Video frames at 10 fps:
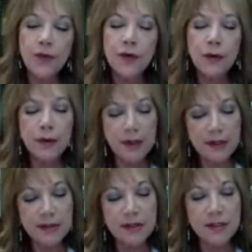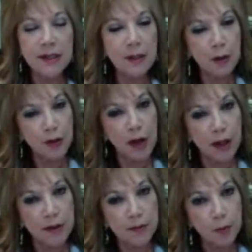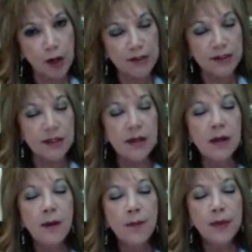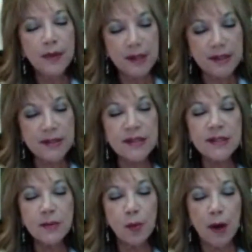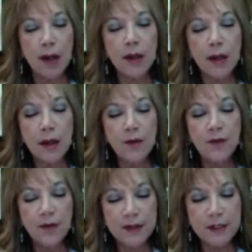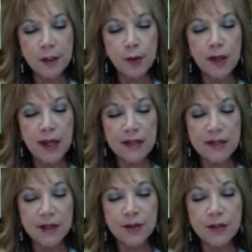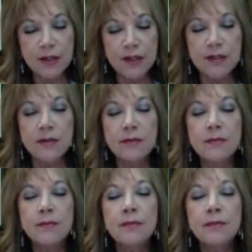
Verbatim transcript: so this is, in your thought process, this is what physical relaxation is.